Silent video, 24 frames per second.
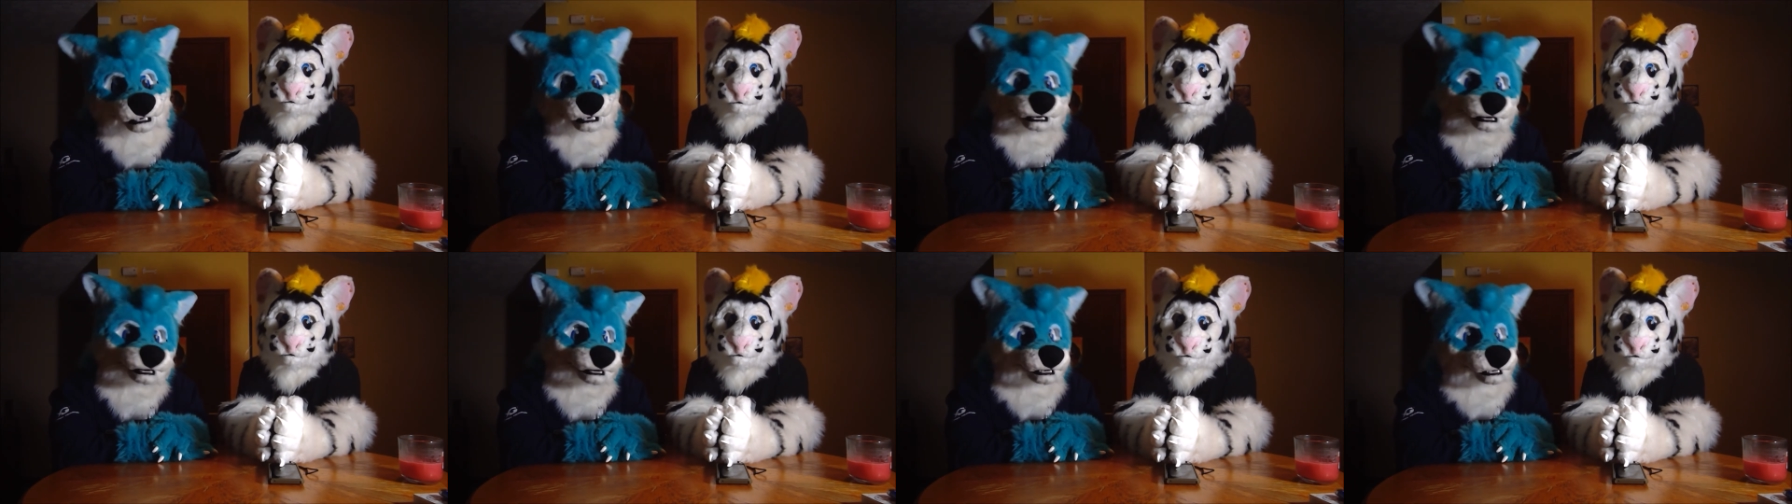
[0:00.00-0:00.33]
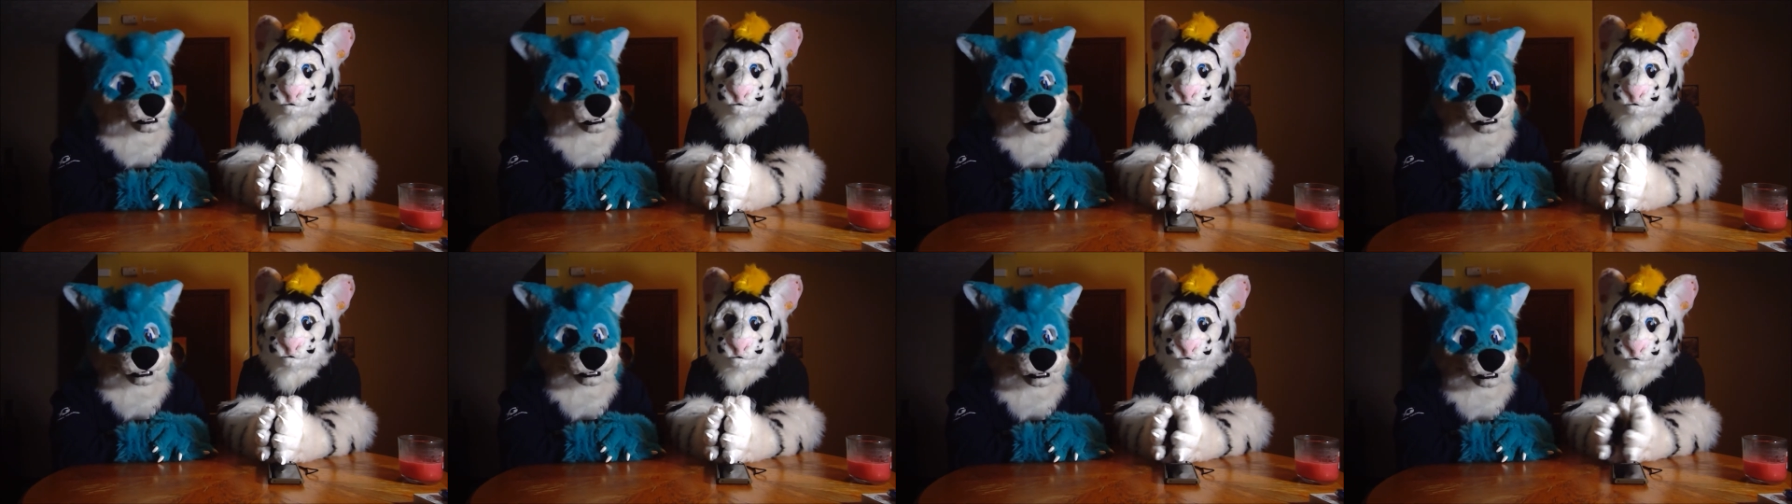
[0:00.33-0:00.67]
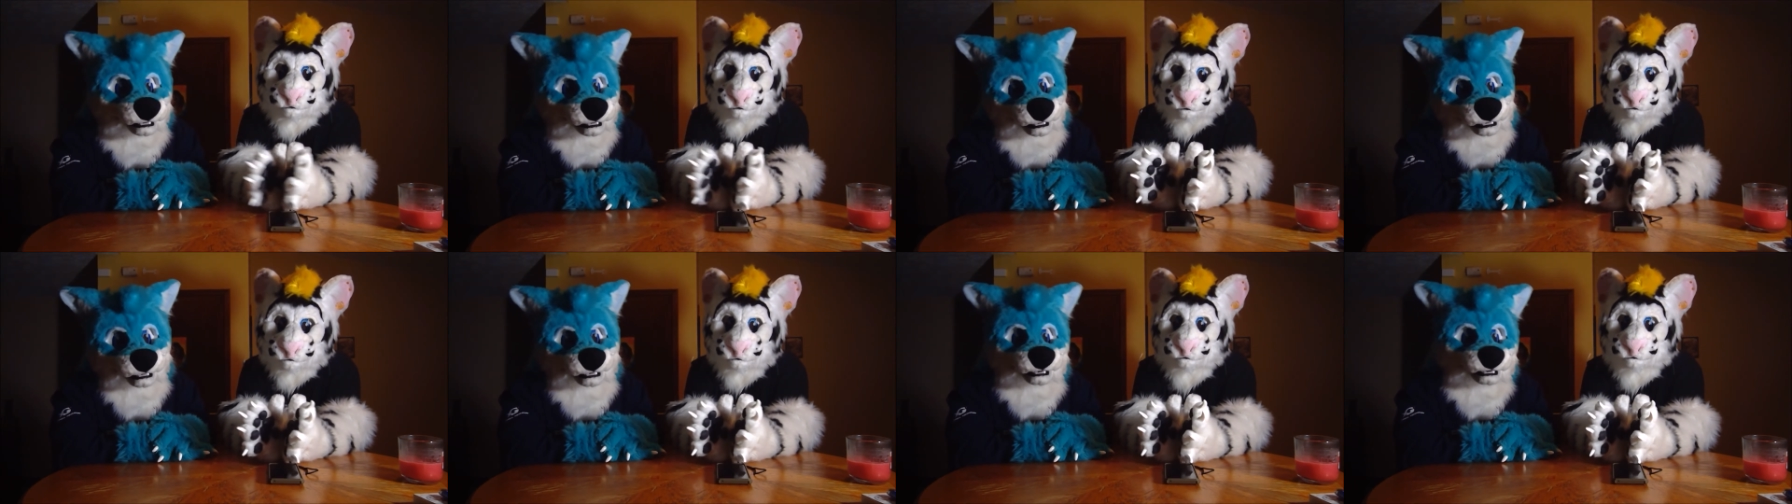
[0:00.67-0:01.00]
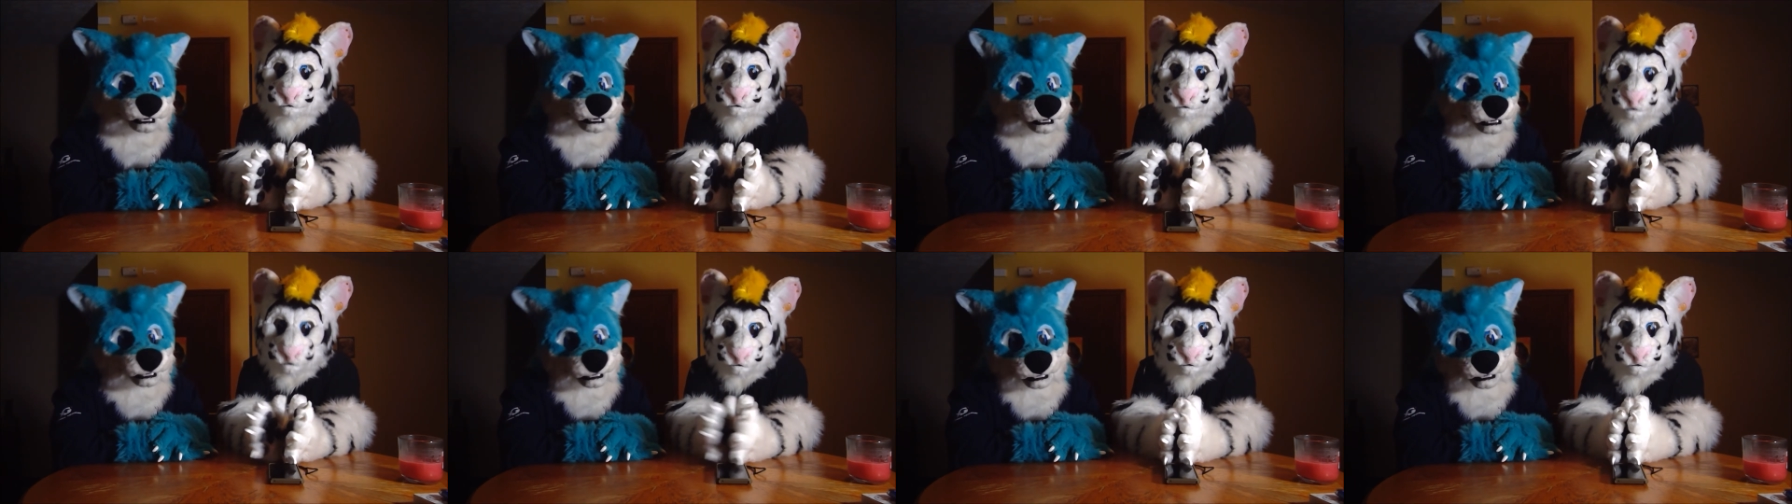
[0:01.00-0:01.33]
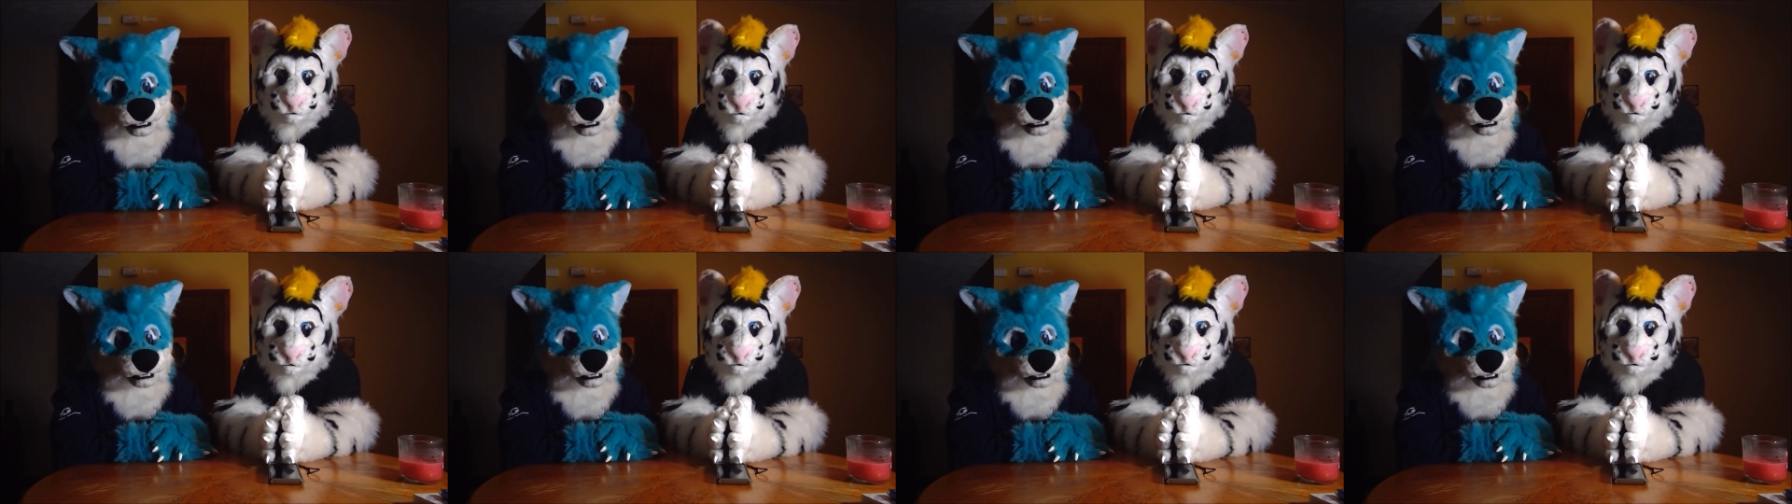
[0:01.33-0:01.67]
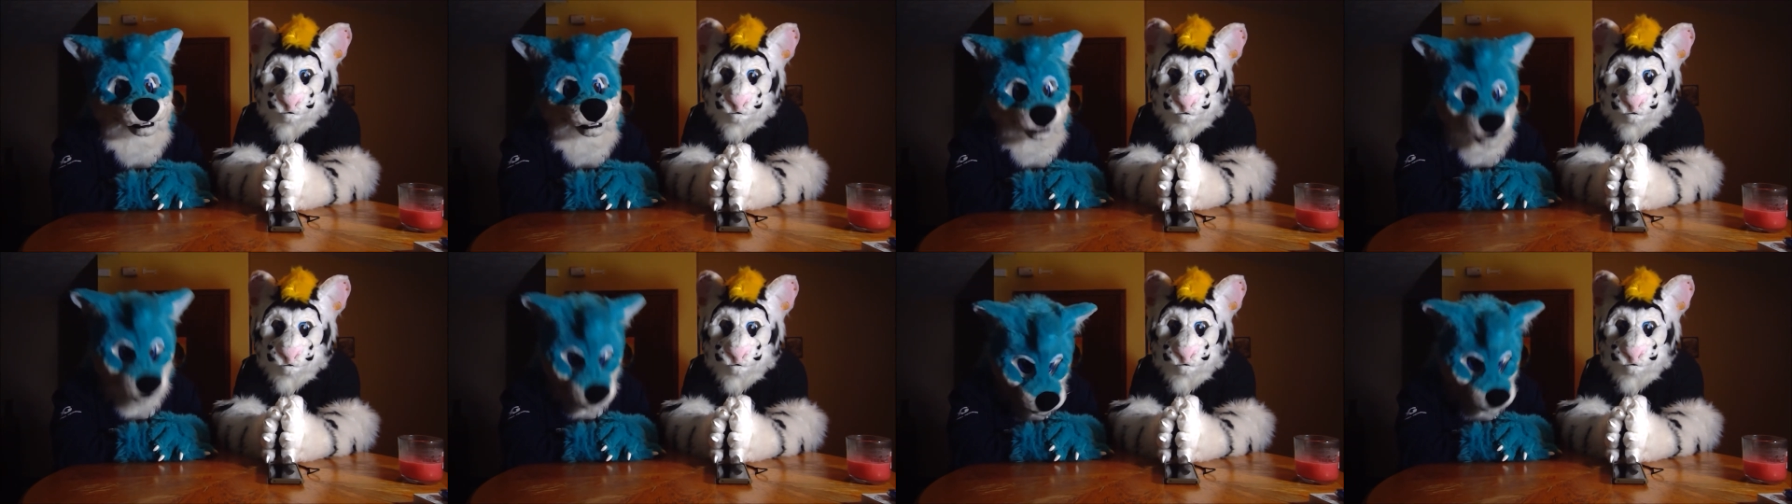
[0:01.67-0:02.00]
rendition of
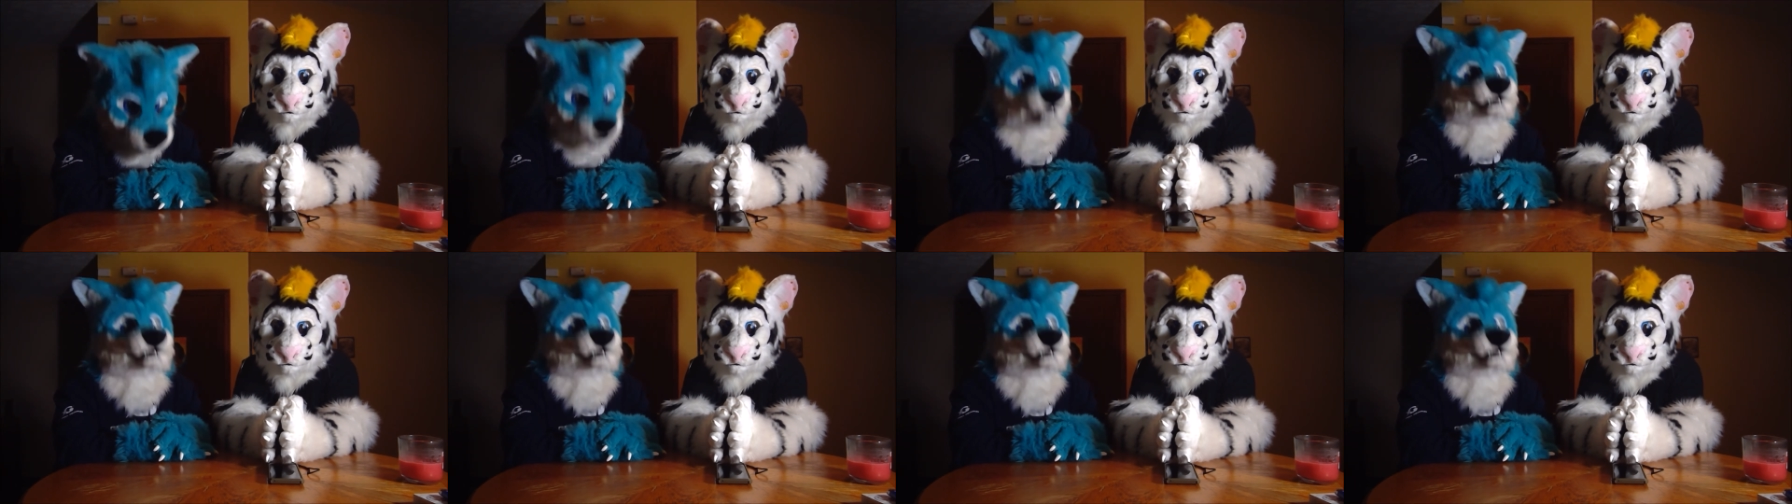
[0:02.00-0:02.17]
Jeopardy.